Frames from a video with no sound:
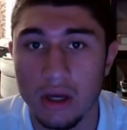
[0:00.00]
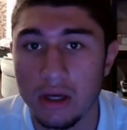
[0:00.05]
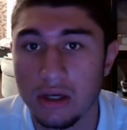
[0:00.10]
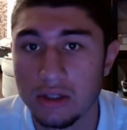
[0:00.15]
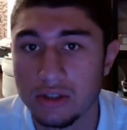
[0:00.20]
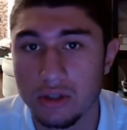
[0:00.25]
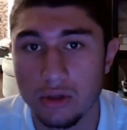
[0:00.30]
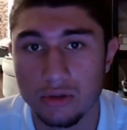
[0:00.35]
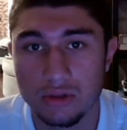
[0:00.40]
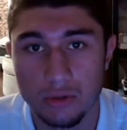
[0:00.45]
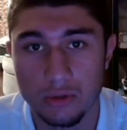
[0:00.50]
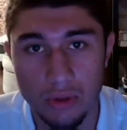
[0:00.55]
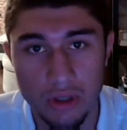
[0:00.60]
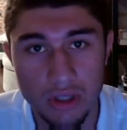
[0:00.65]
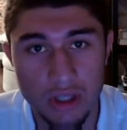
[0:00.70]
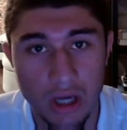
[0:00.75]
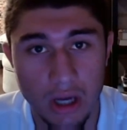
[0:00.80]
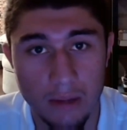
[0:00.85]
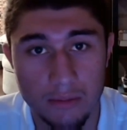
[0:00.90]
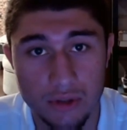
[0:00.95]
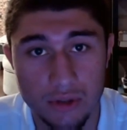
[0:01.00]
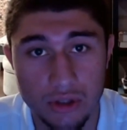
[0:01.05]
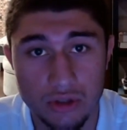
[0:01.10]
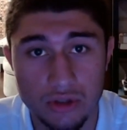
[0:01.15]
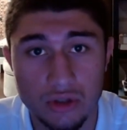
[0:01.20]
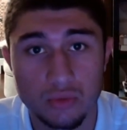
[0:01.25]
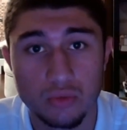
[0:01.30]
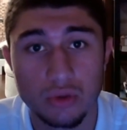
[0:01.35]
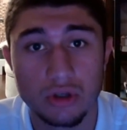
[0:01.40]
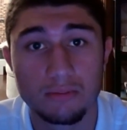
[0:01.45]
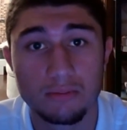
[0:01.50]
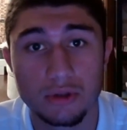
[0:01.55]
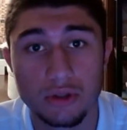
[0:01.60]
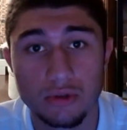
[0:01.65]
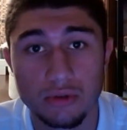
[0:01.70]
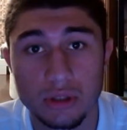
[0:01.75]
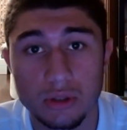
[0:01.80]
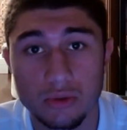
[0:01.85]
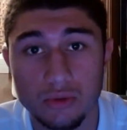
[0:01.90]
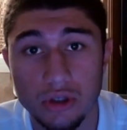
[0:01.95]
So, to recap, surgeons wear blue
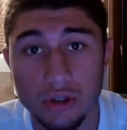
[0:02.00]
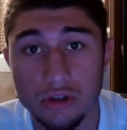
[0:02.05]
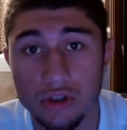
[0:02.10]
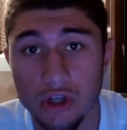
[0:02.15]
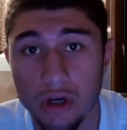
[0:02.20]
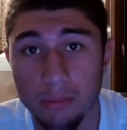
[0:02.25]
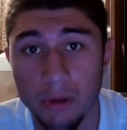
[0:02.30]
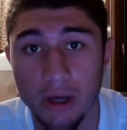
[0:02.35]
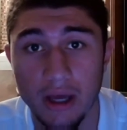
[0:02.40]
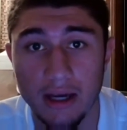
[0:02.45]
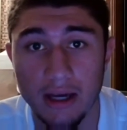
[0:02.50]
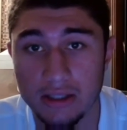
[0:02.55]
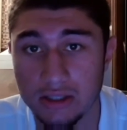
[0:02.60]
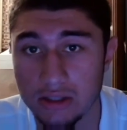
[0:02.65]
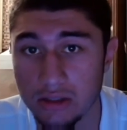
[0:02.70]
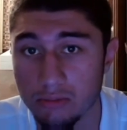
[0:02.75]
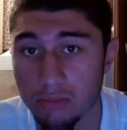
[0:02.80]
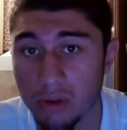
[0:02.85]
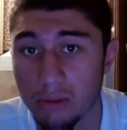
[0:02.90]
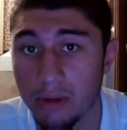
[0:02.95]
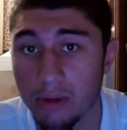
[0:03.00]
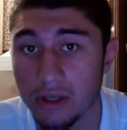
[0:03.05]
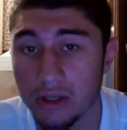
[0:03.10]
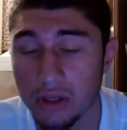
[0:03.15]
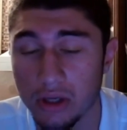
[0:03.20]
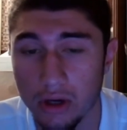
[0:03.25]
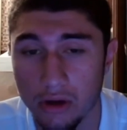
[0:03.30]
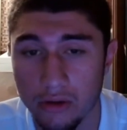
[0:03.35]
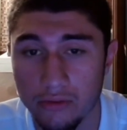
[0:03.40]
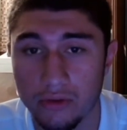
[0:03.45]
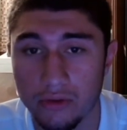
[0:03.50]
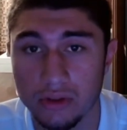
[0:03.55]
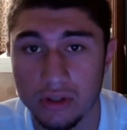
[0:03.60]
and green not by accident but by careful